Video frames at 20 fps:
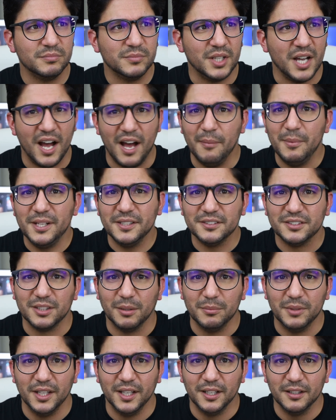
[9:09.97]
comment
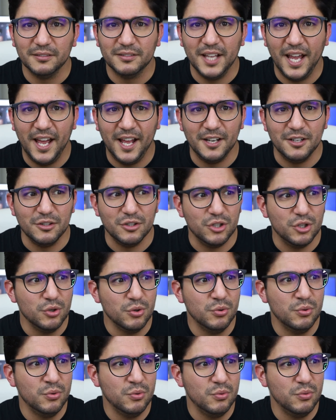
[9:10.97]
something that
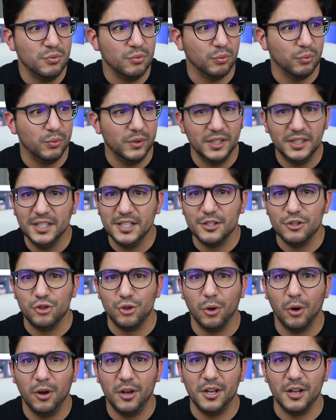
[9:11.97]
you really
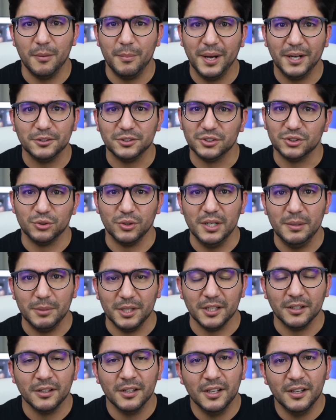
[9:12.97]
enjoy about
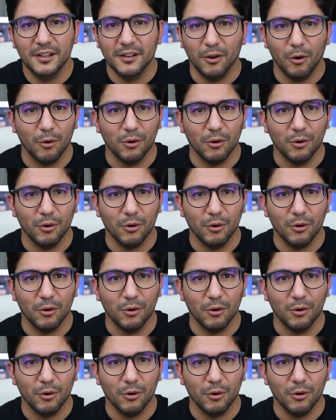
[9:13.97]
streaming,